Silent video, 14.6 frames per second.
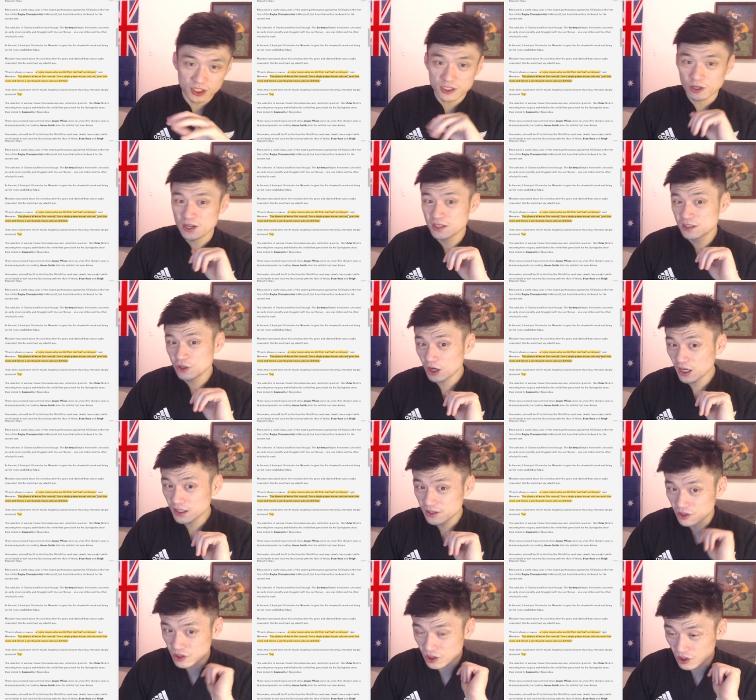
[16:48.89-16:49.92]
So he's not going to
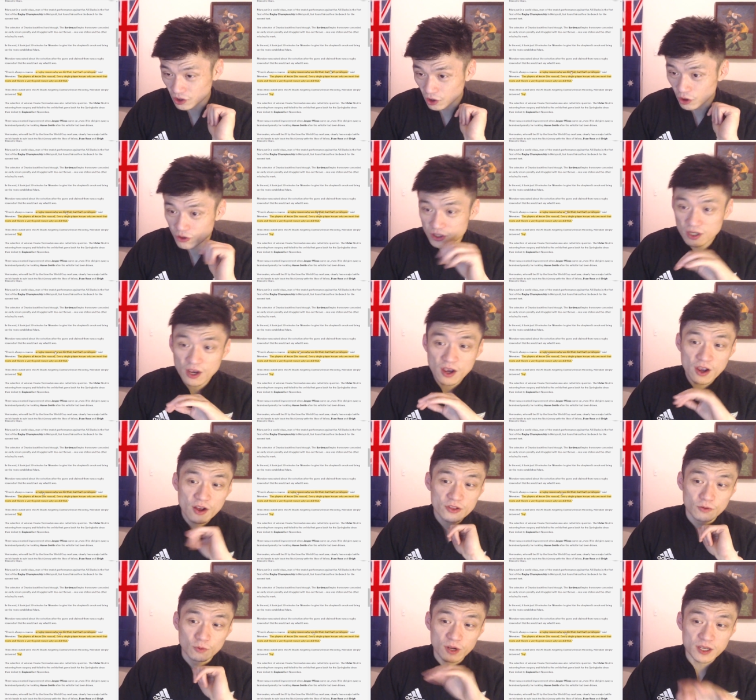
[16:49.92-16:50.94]
disclose
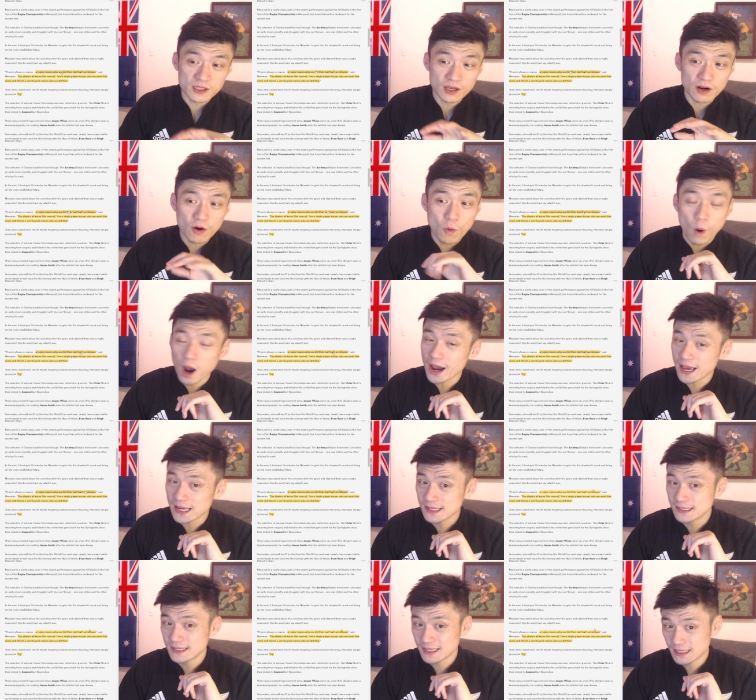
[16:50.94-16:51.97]
the reason why he
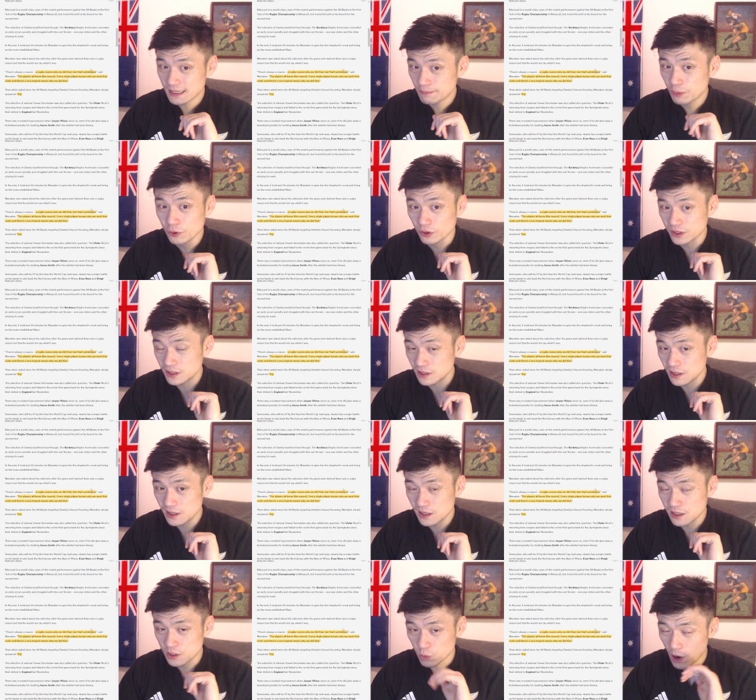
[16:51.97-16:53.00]
put
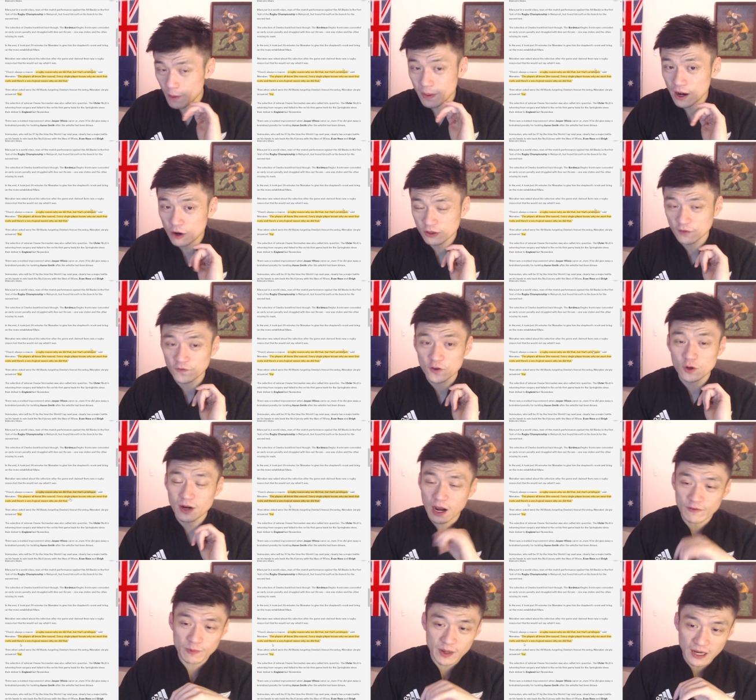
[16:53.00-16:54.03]
Dweba on the field
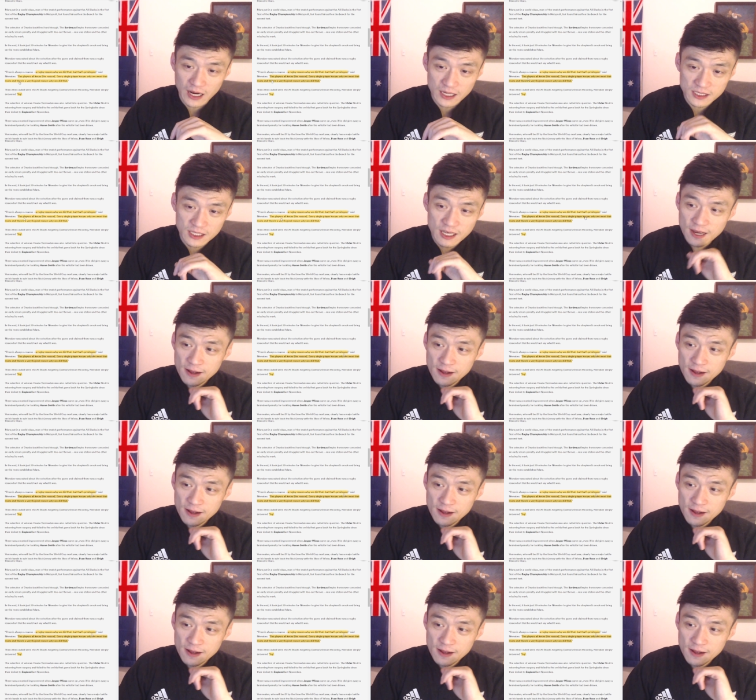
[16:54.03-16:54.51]
after being asked,